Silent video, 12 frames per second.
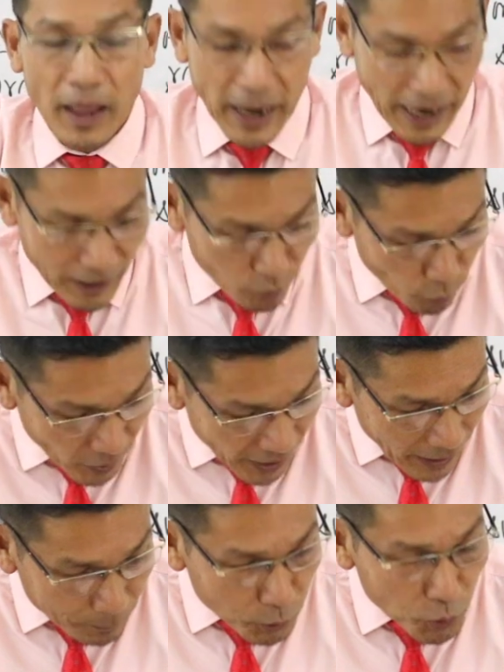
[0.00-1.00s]
and we
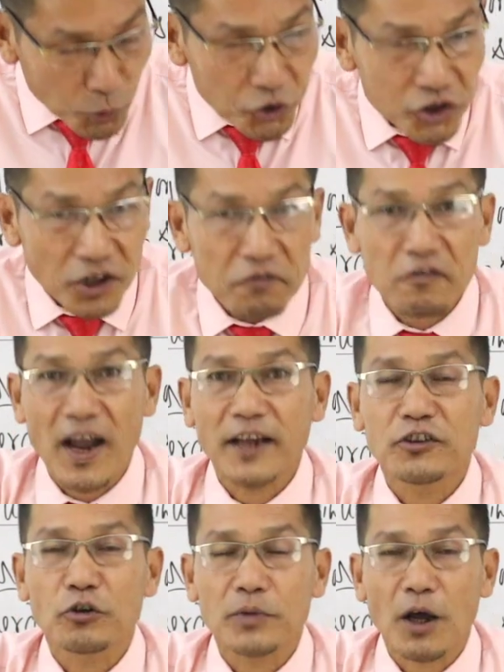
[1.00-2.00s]
have two chief
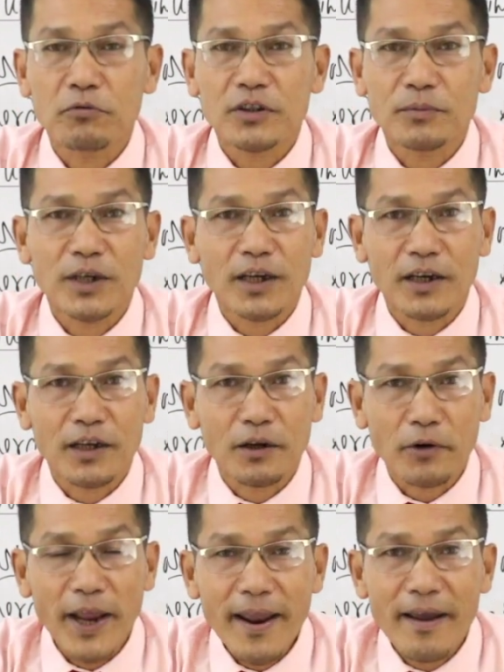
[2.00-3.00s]
kinds of nouns amana kari
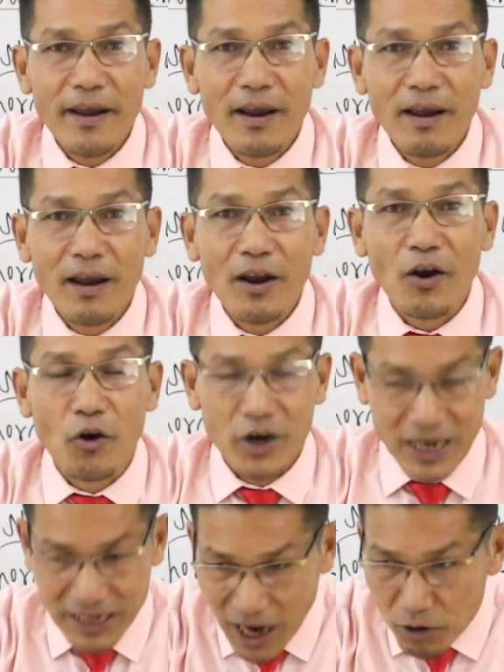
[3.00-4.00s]
kaure
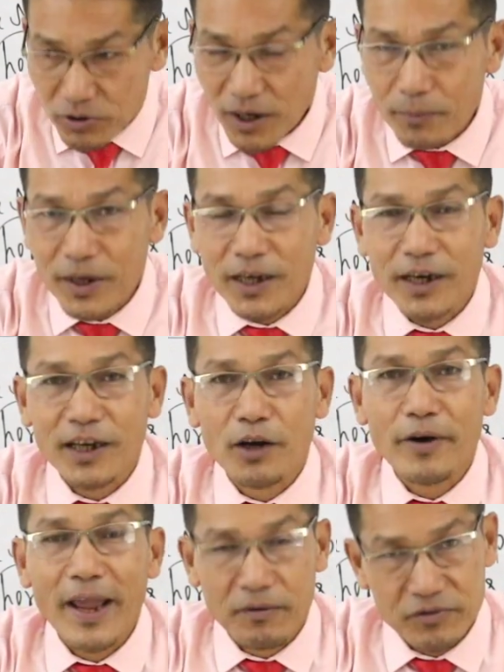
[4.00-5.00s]
concrete noun amana kari
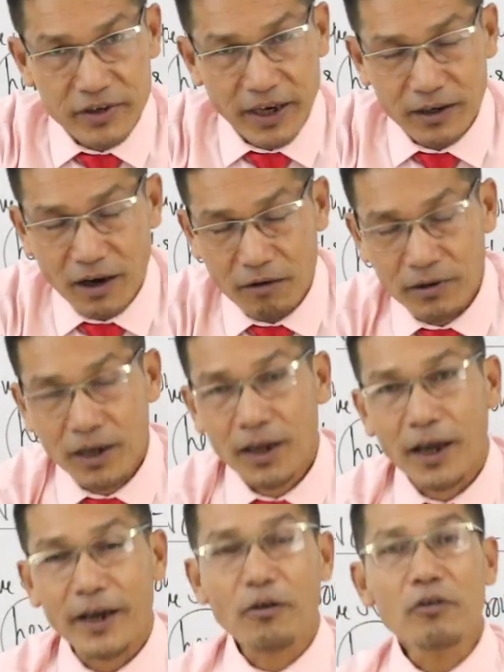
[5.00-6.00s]
kaure abstract noun
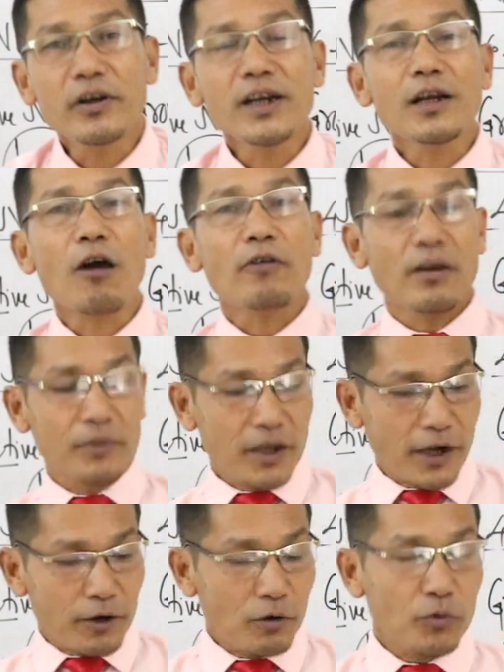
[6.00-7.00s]
and a concrete noun have the
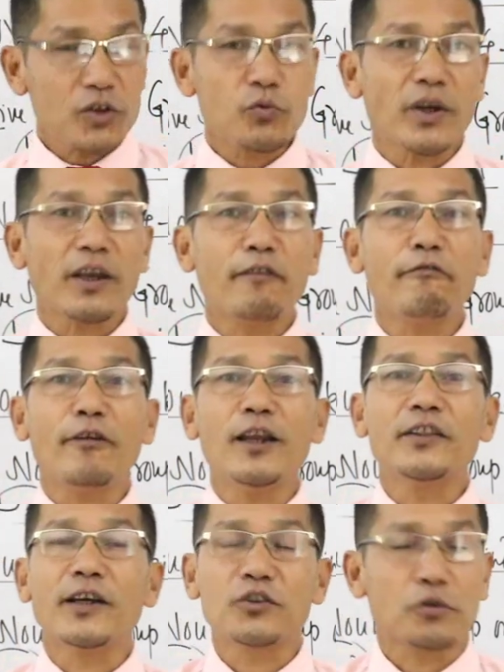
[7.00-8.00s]
kind of which we can feel
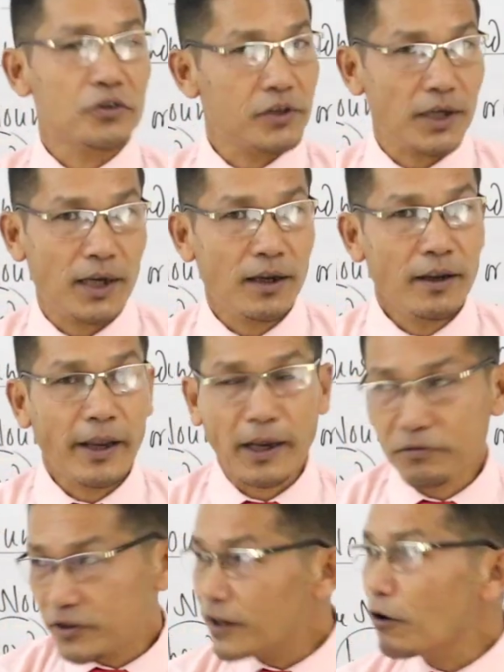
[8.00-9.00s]
touch or see
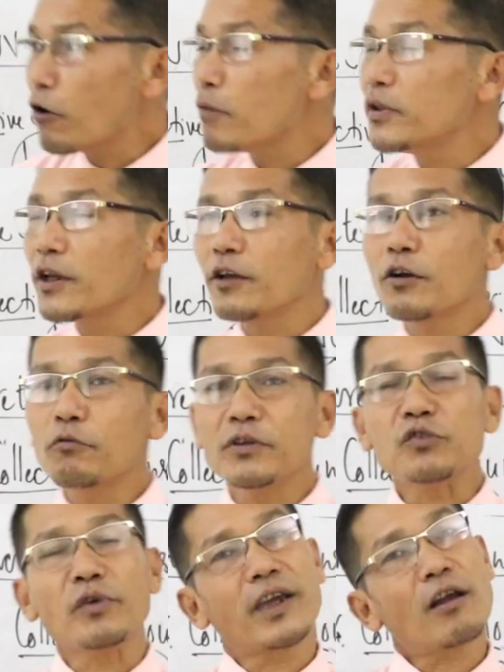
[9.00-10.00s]
abstract noun have the kind of
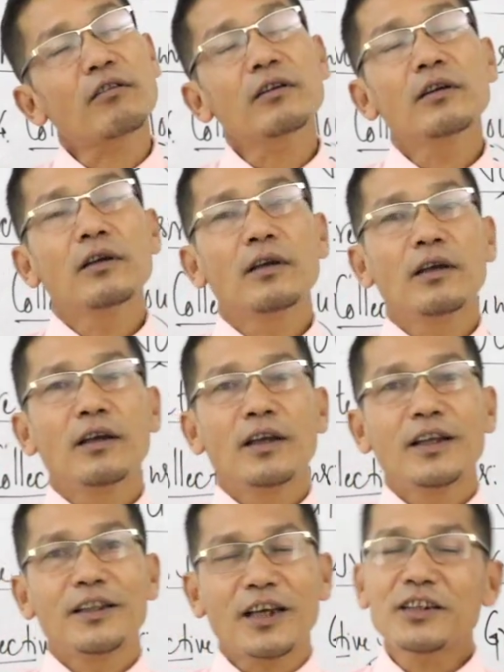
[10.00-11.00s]
which we cannot
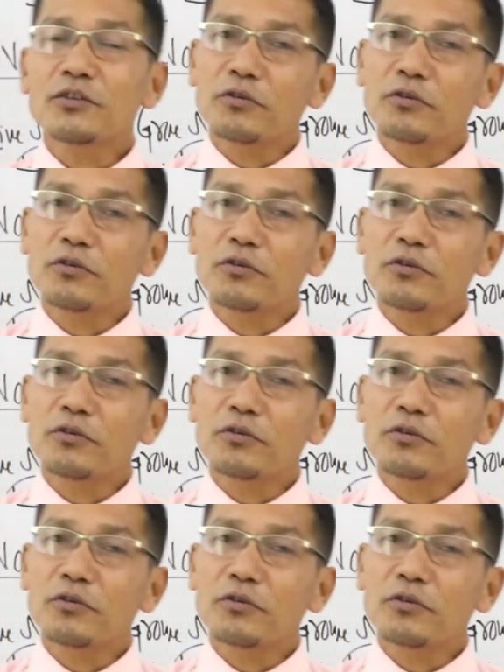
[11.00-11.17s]
touch or